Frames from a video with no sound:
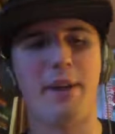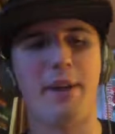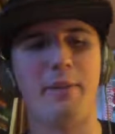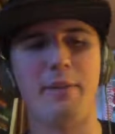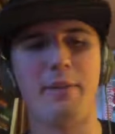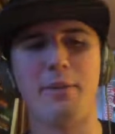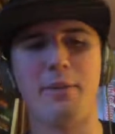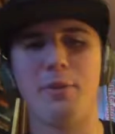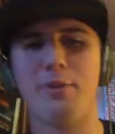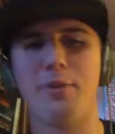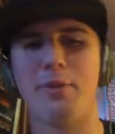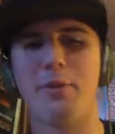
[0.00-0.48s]
I
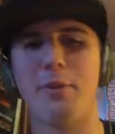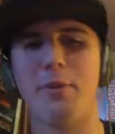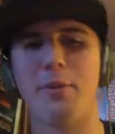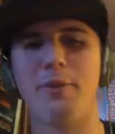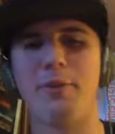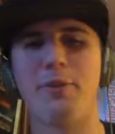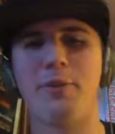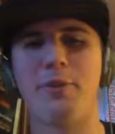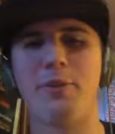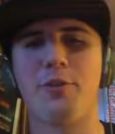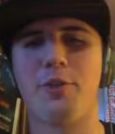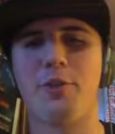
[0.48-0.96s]
mean, two former
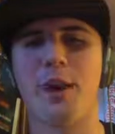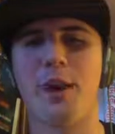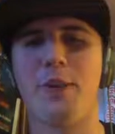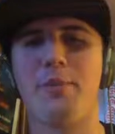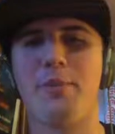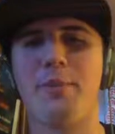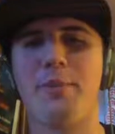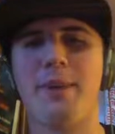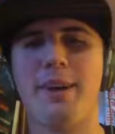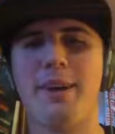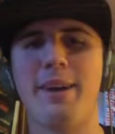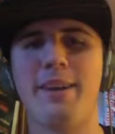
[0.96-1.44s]

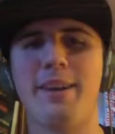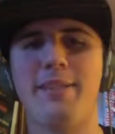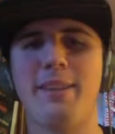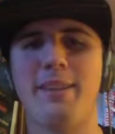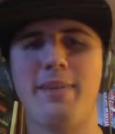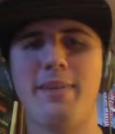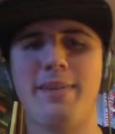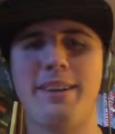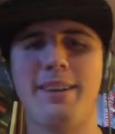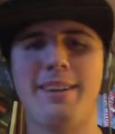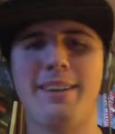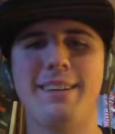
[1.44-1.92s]
first-round picks.
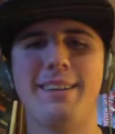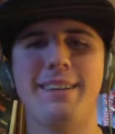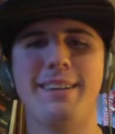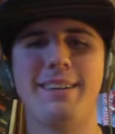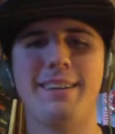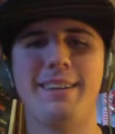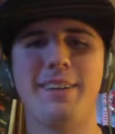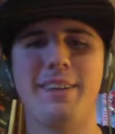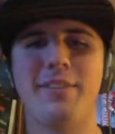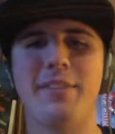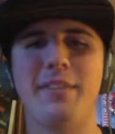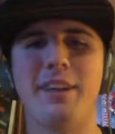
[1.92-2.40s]
I mean,
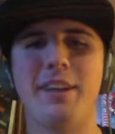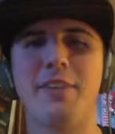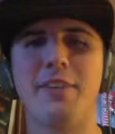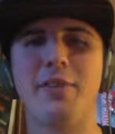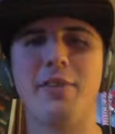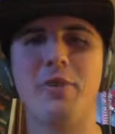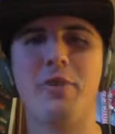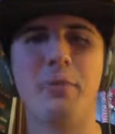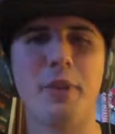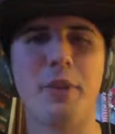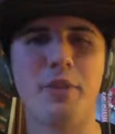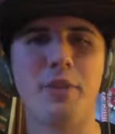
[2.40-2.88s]
doesn't get
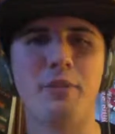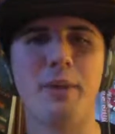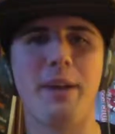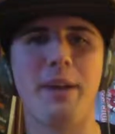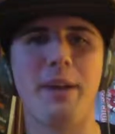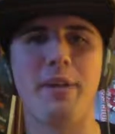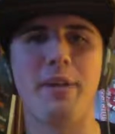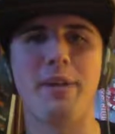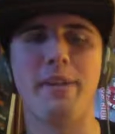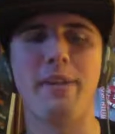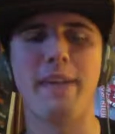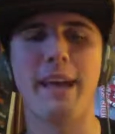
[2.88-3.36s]
too much
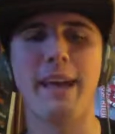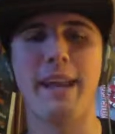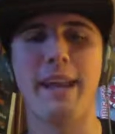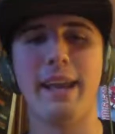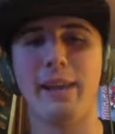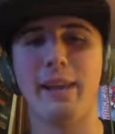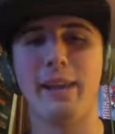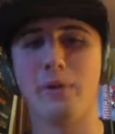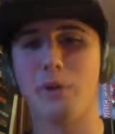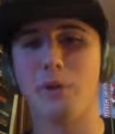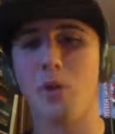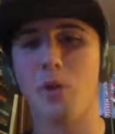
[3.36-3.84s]
better than that,
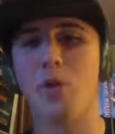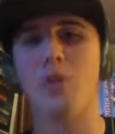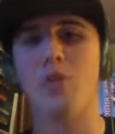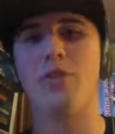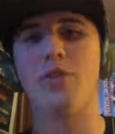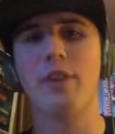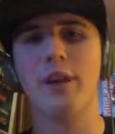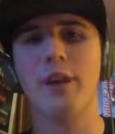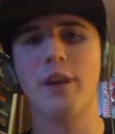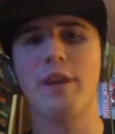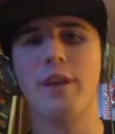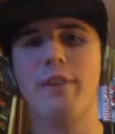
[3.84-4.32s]
and of
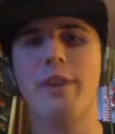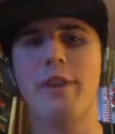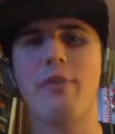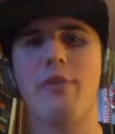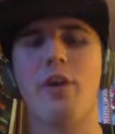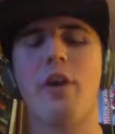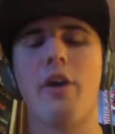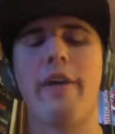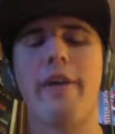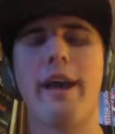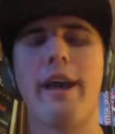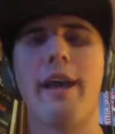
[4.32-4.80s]
course, they've
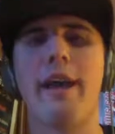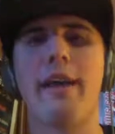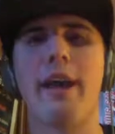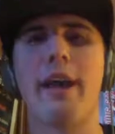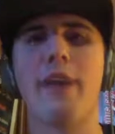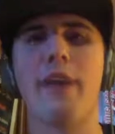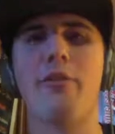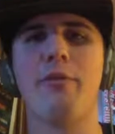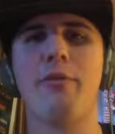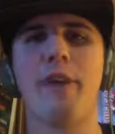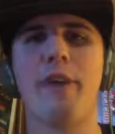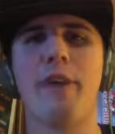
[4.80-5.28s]
gone on to
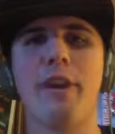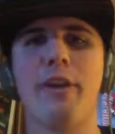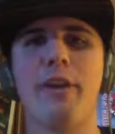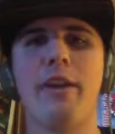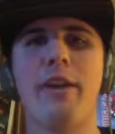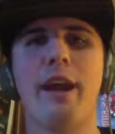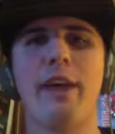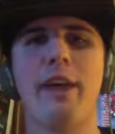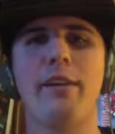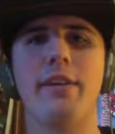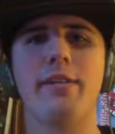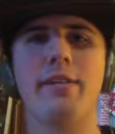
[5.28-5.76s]
have very
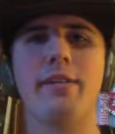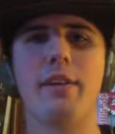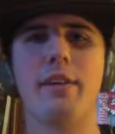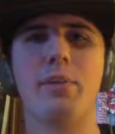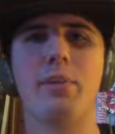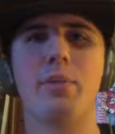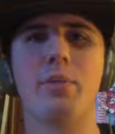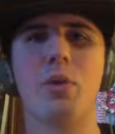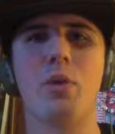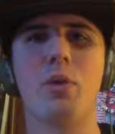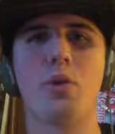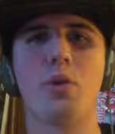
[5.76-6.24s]
nice
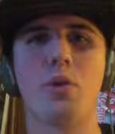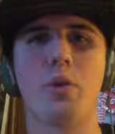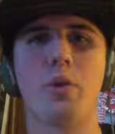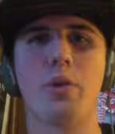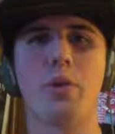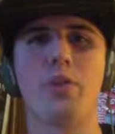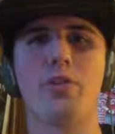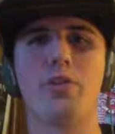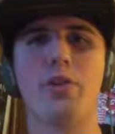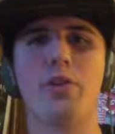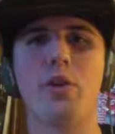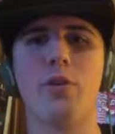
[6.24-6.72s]
pro
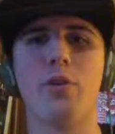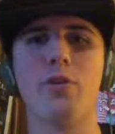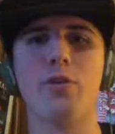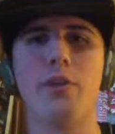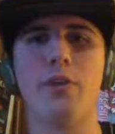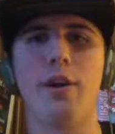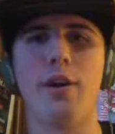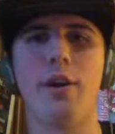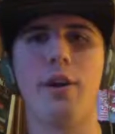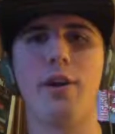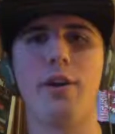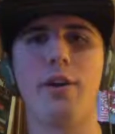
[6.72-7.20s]
careers so
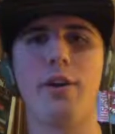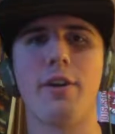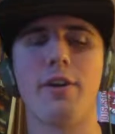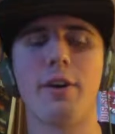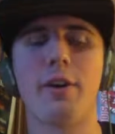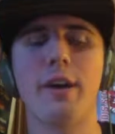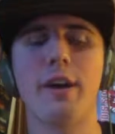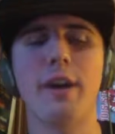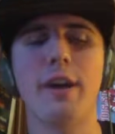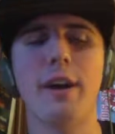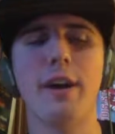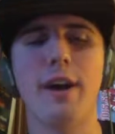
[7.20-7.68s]

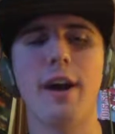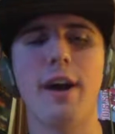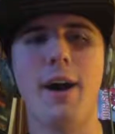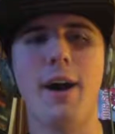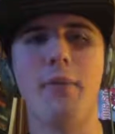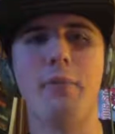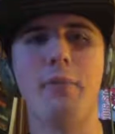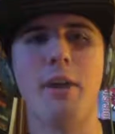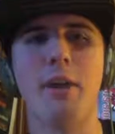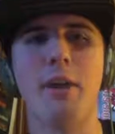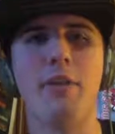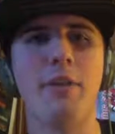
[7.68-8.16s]
far.
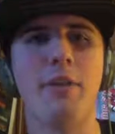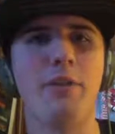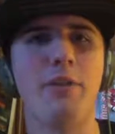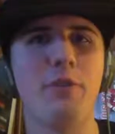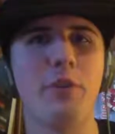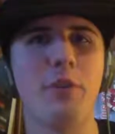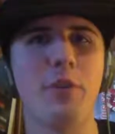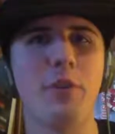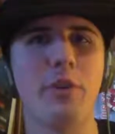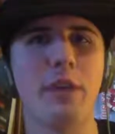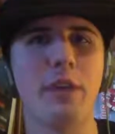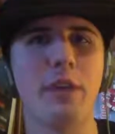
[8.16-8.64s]
Devin, if
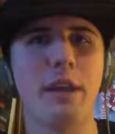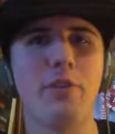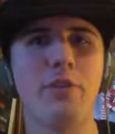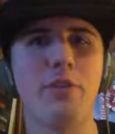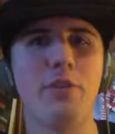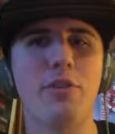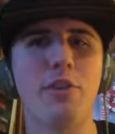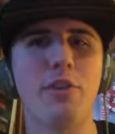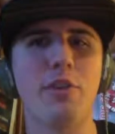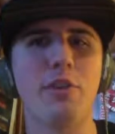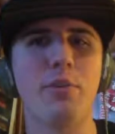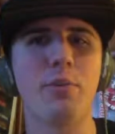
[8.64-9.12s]
you could give
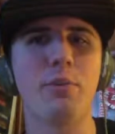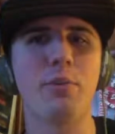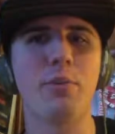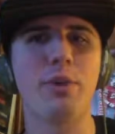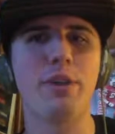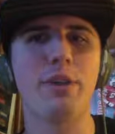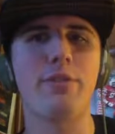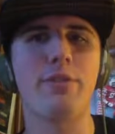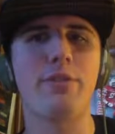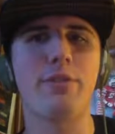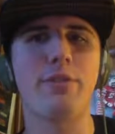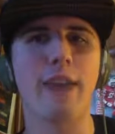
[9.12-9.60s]
yourself a
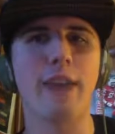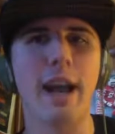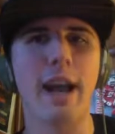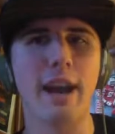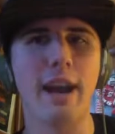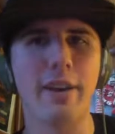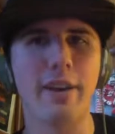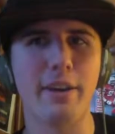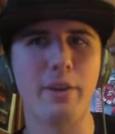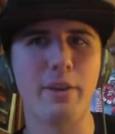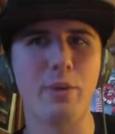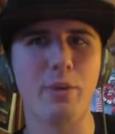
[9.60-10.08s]
brief
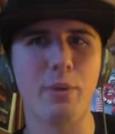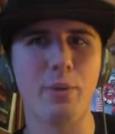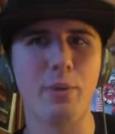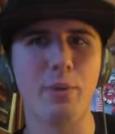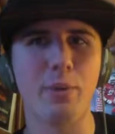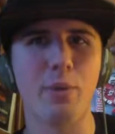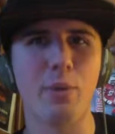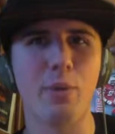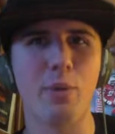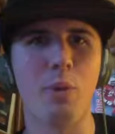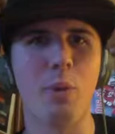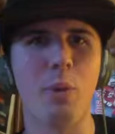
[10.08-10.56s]
scouting
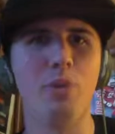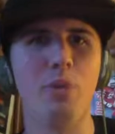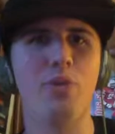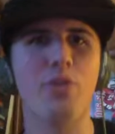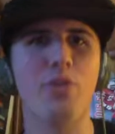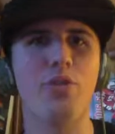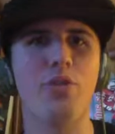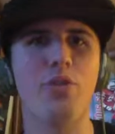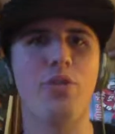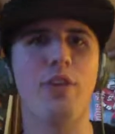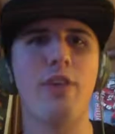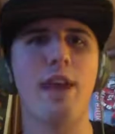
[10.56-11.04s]
report, what would
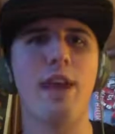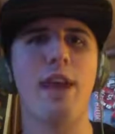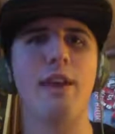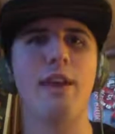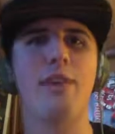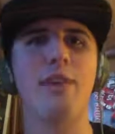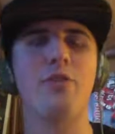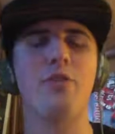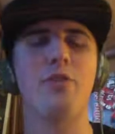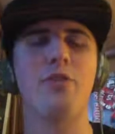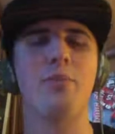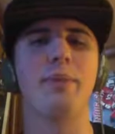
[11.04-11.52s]
you
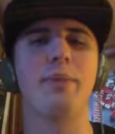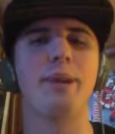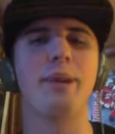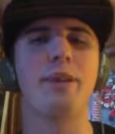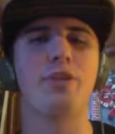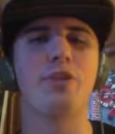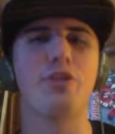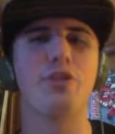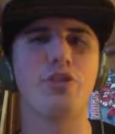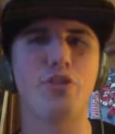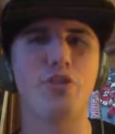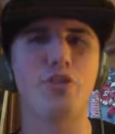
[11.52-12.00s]
say is your
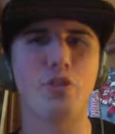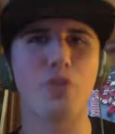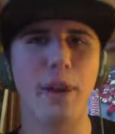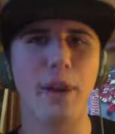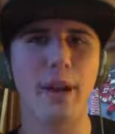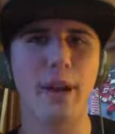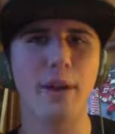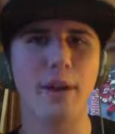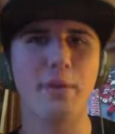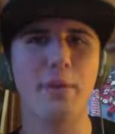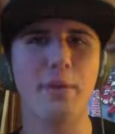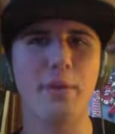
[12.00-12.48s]
biggest
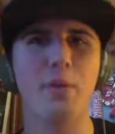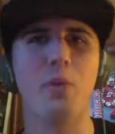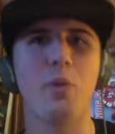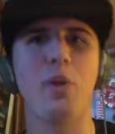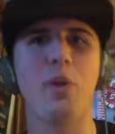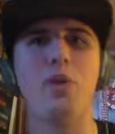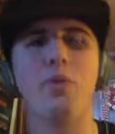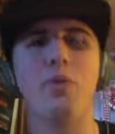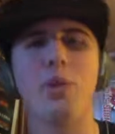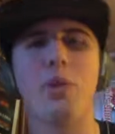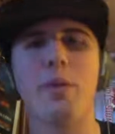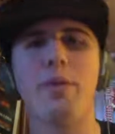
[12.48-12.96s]
strength, and
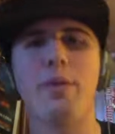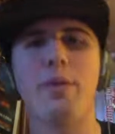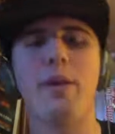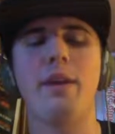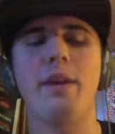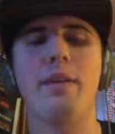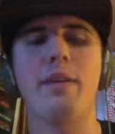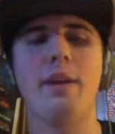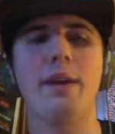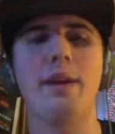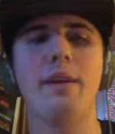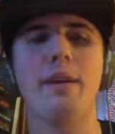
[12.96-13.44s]
what is one
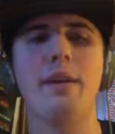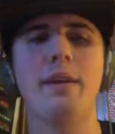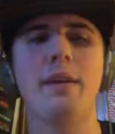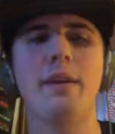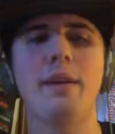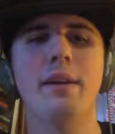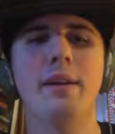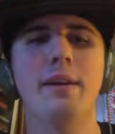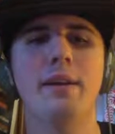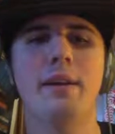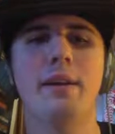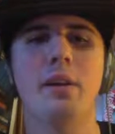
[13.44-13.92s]
thing that
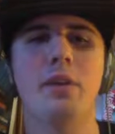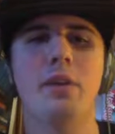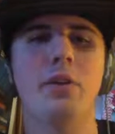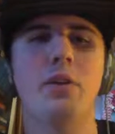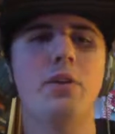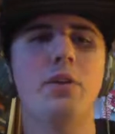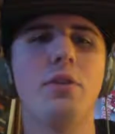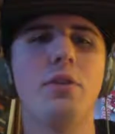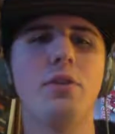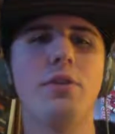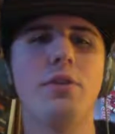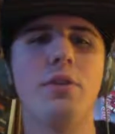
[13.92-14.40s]

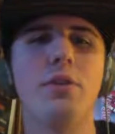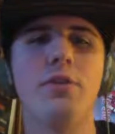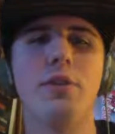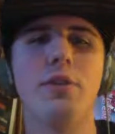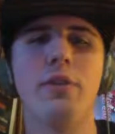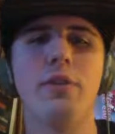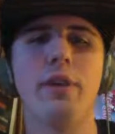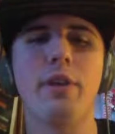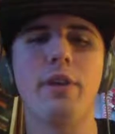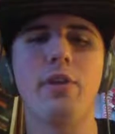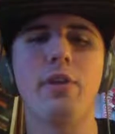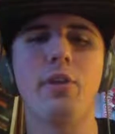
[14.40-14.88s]
you still
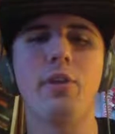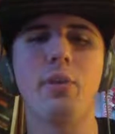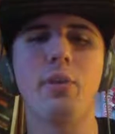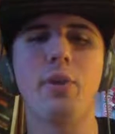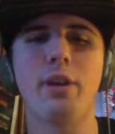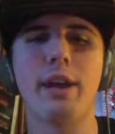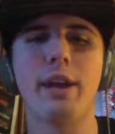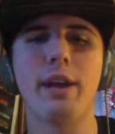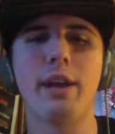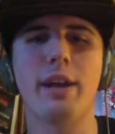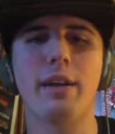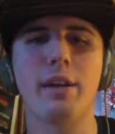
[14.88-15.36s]
feel that you could
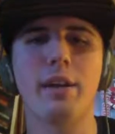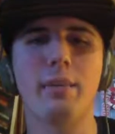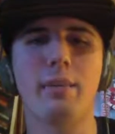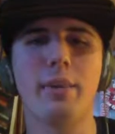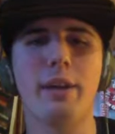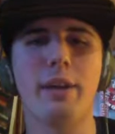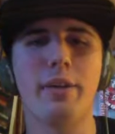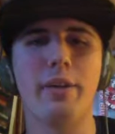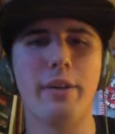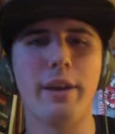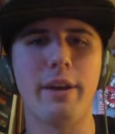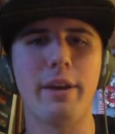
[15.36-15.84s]
work on to get
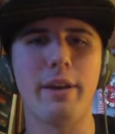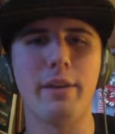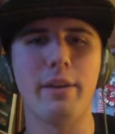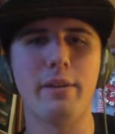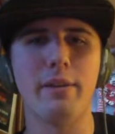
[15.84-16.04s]
better at?